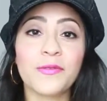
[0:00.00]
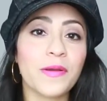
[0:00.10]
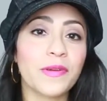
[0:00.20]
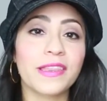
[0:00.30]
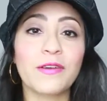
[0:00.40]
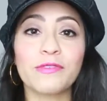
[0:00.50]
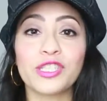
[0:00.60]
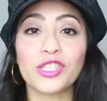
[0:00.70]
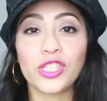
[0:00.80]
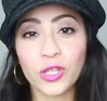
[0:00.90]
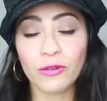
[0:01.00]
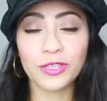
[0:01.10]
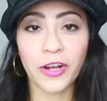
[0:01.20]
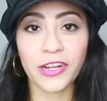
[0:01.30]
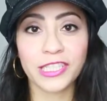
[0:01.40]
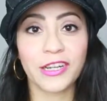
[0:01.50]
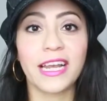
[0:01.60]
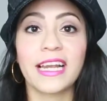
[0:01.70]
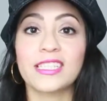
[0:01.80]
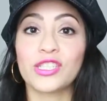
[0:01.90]
though everything was so dark
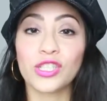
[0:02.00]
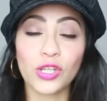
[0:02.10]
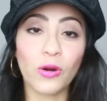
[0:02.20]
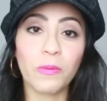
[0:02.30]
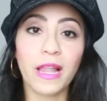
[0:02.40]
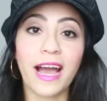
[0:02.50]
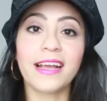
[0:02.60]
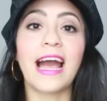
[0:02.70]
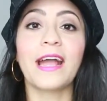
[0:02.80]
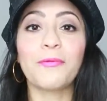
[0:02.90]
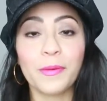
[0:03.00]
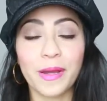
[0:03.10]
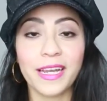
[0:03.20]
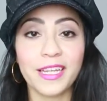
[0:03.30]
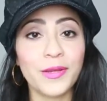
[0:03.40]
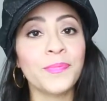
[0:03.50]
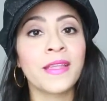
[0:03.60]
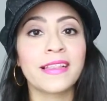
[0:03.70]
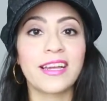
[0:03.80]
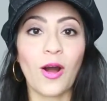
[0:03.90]
today, like so black, I remind you
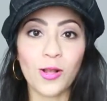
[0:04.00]
that